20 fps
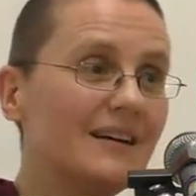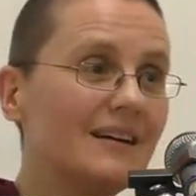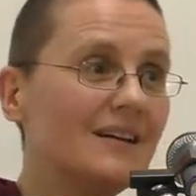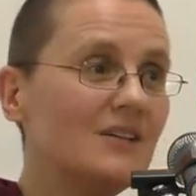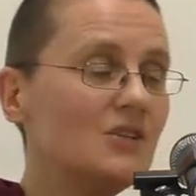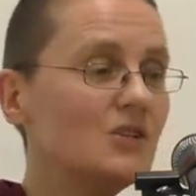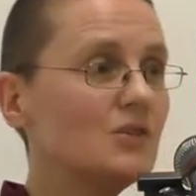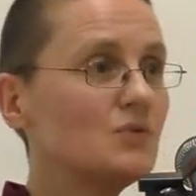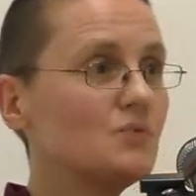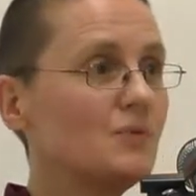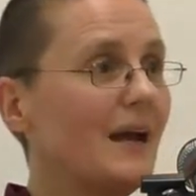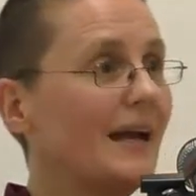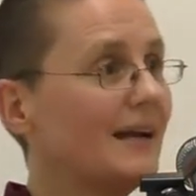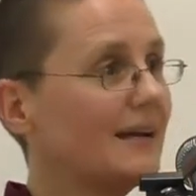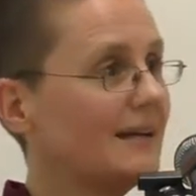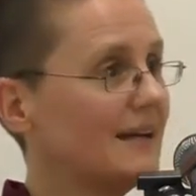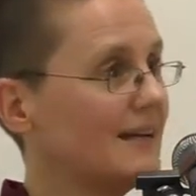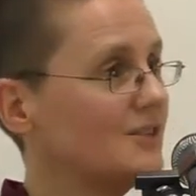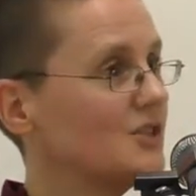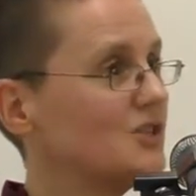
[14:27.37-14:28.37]
and just
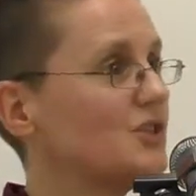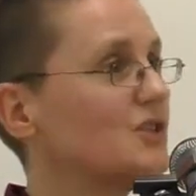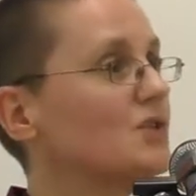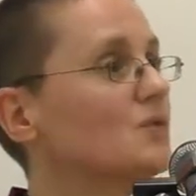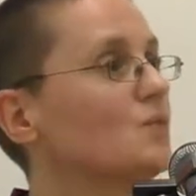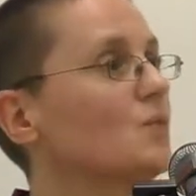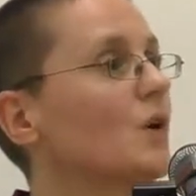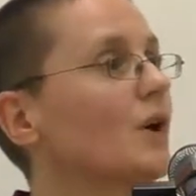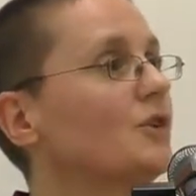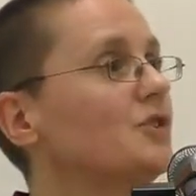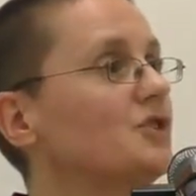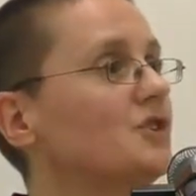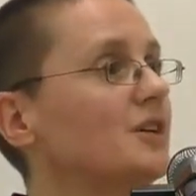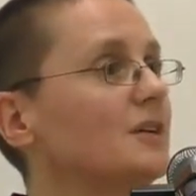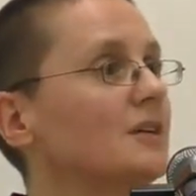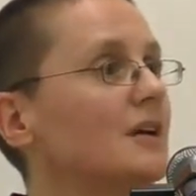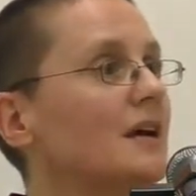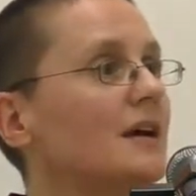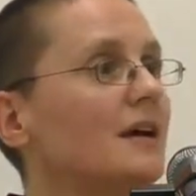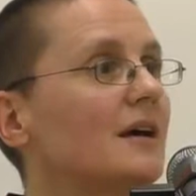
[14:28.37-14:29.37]
recognize it, just watch
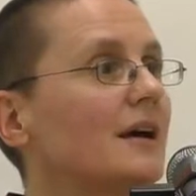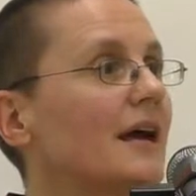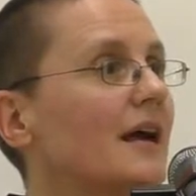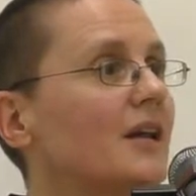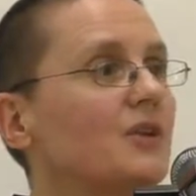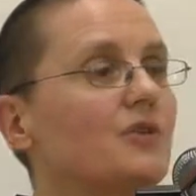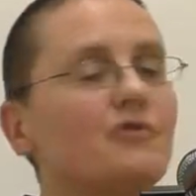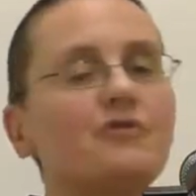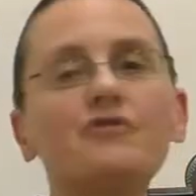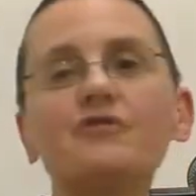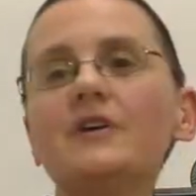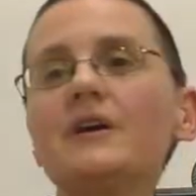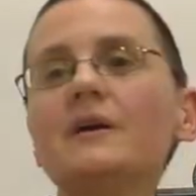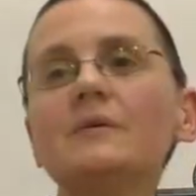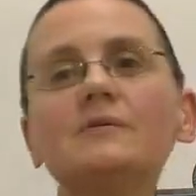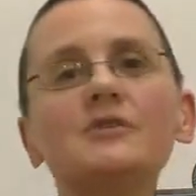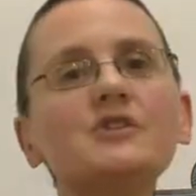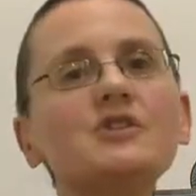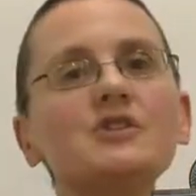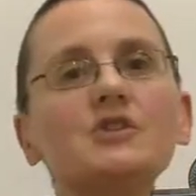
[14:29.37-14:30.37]
it. And your fear
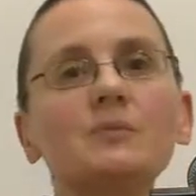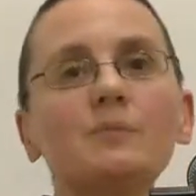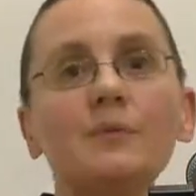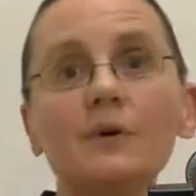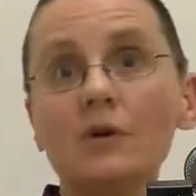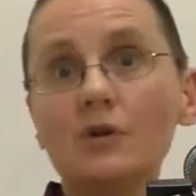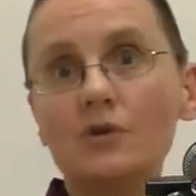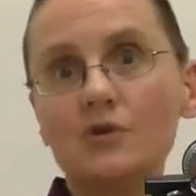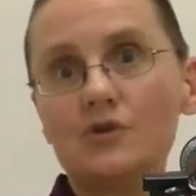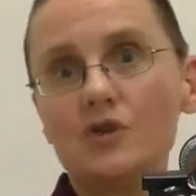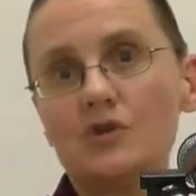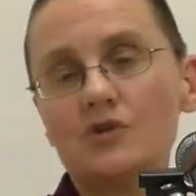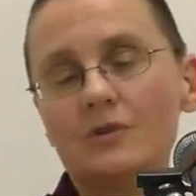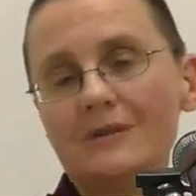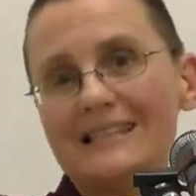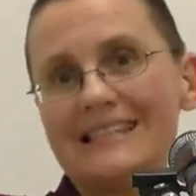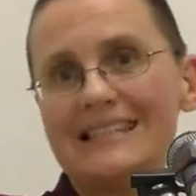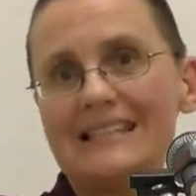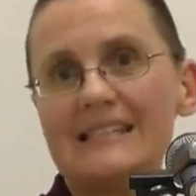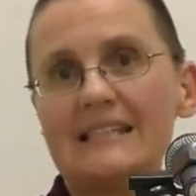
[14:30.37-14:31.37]
will disappear because you're
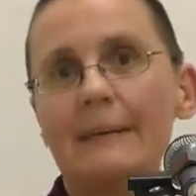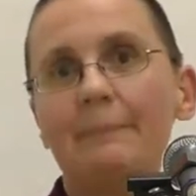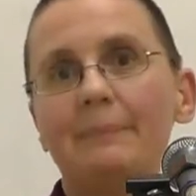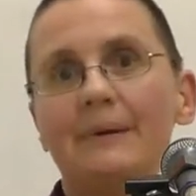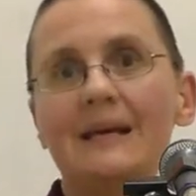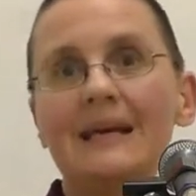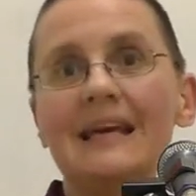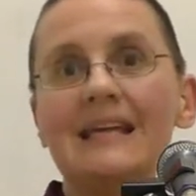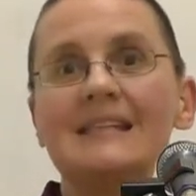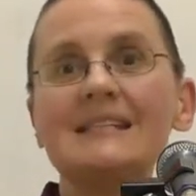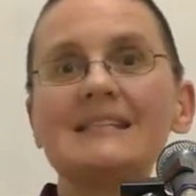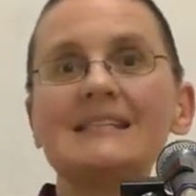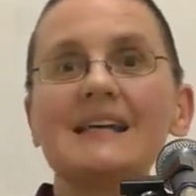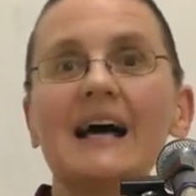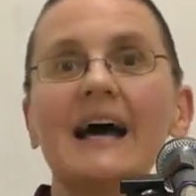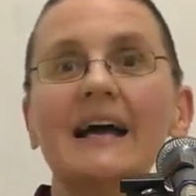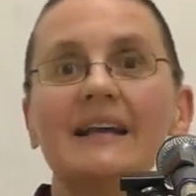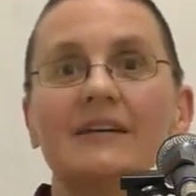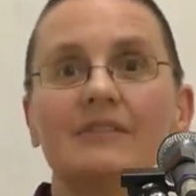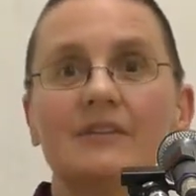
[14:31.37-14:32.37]
not stepping
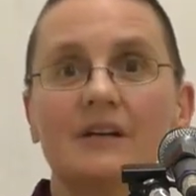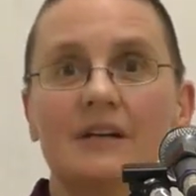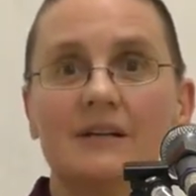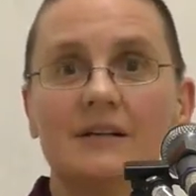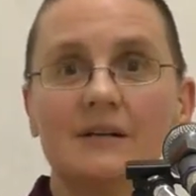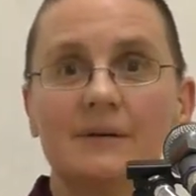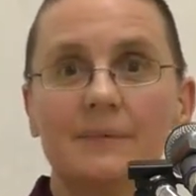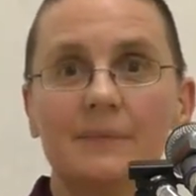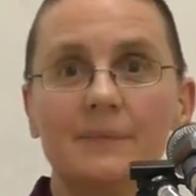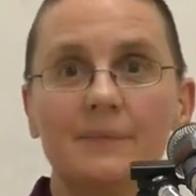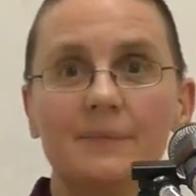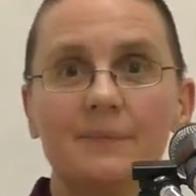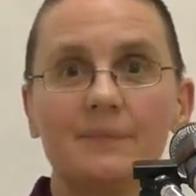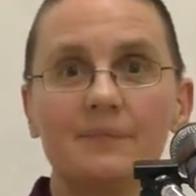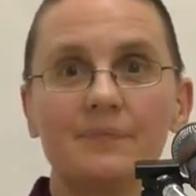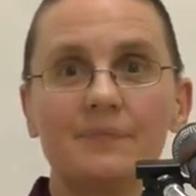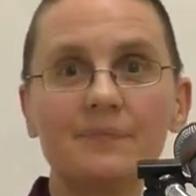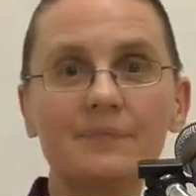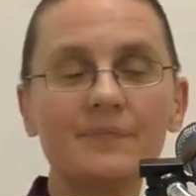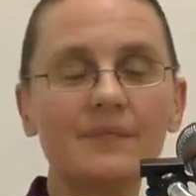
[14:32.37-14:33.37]
inside of
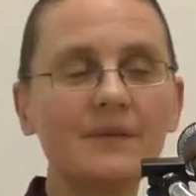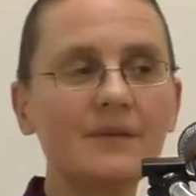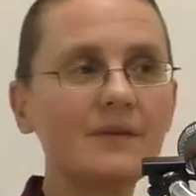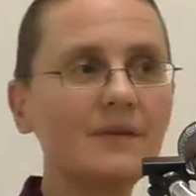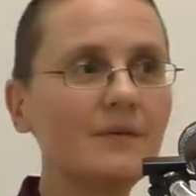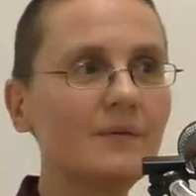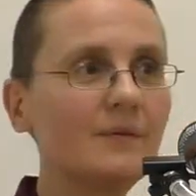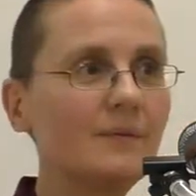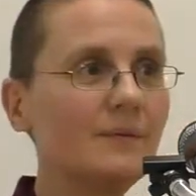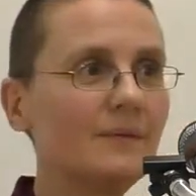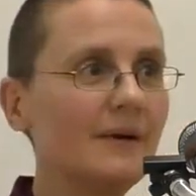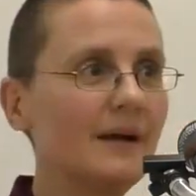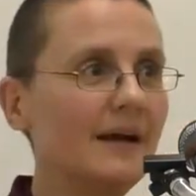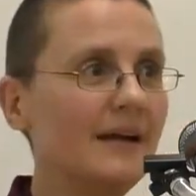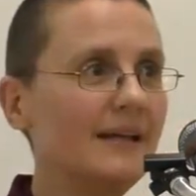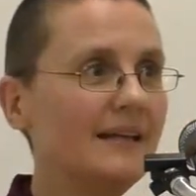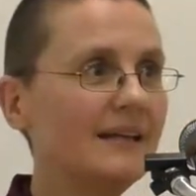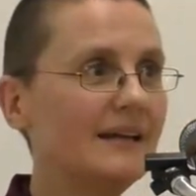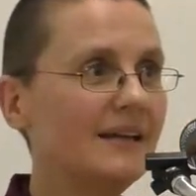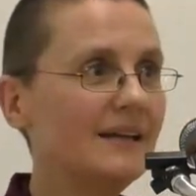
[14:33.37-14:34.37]
it.
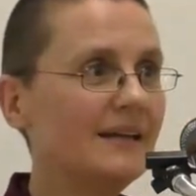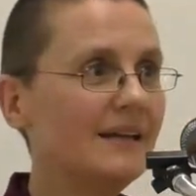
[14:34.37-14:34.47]
Right?